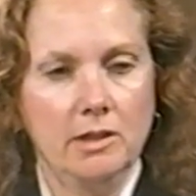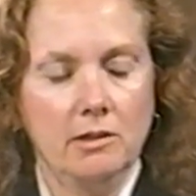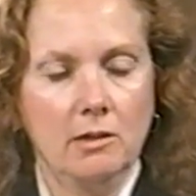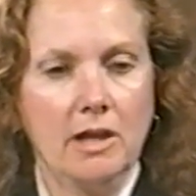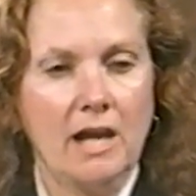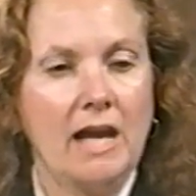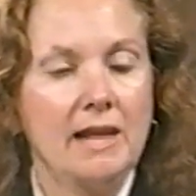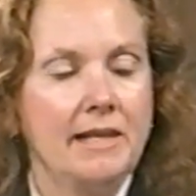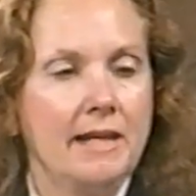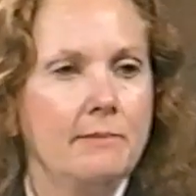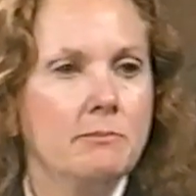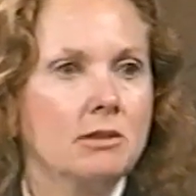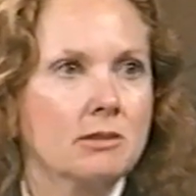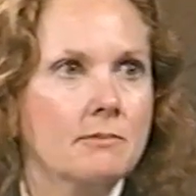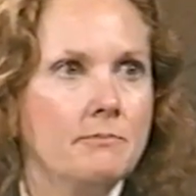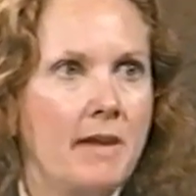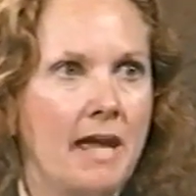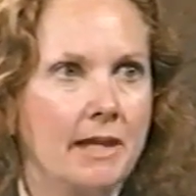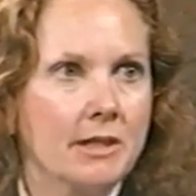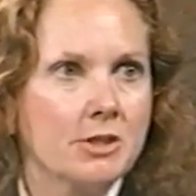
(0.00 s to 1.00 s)
unable
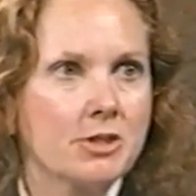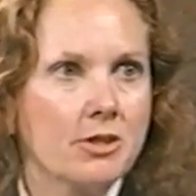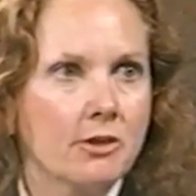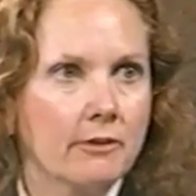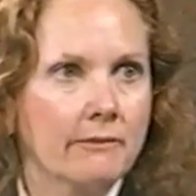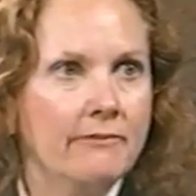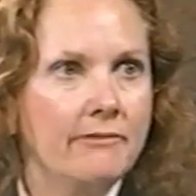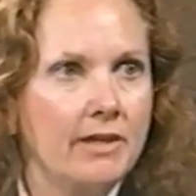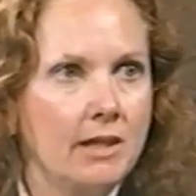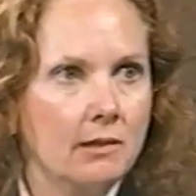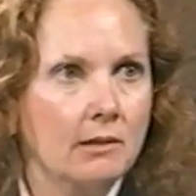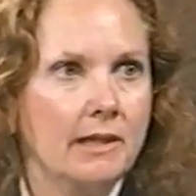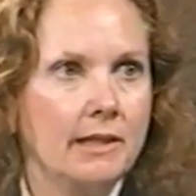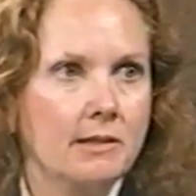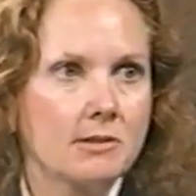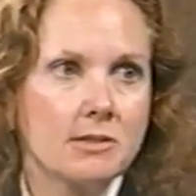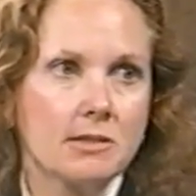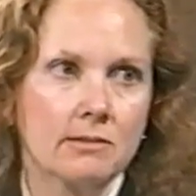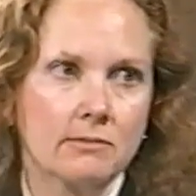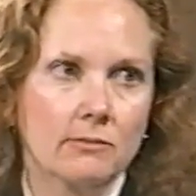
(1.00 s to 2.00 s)
to manage their
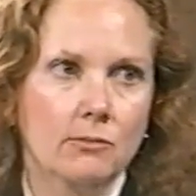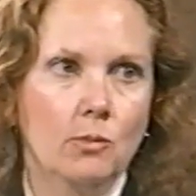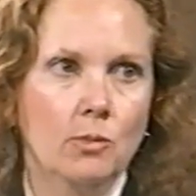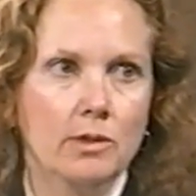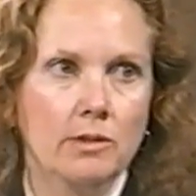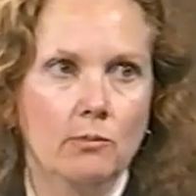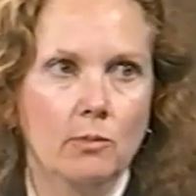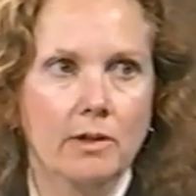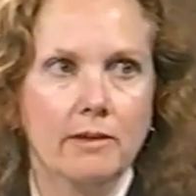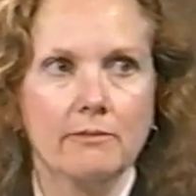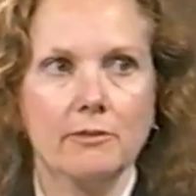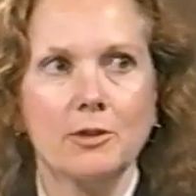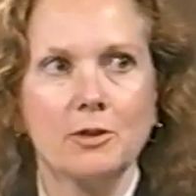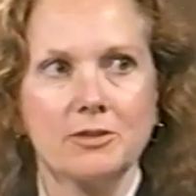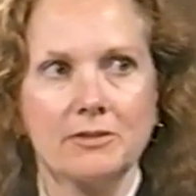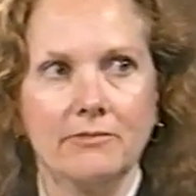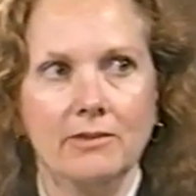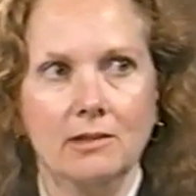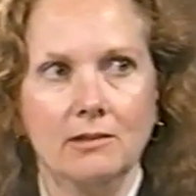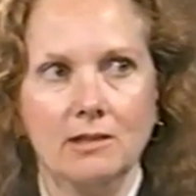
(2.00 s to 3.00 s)
feelings, whatever
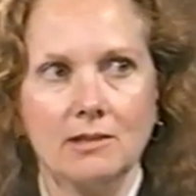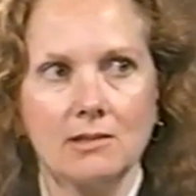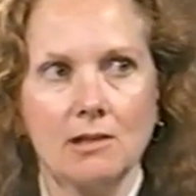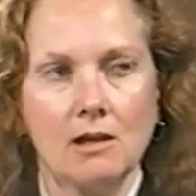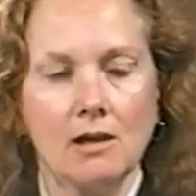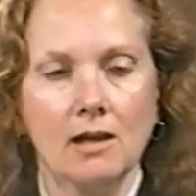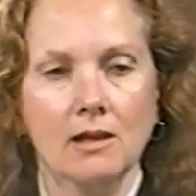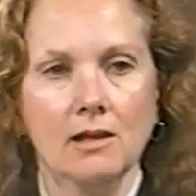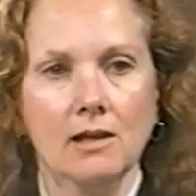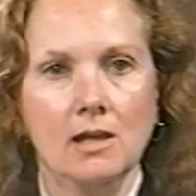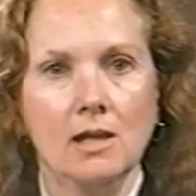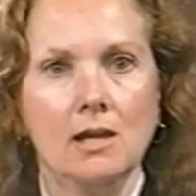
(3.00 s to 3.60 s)
those feelings are.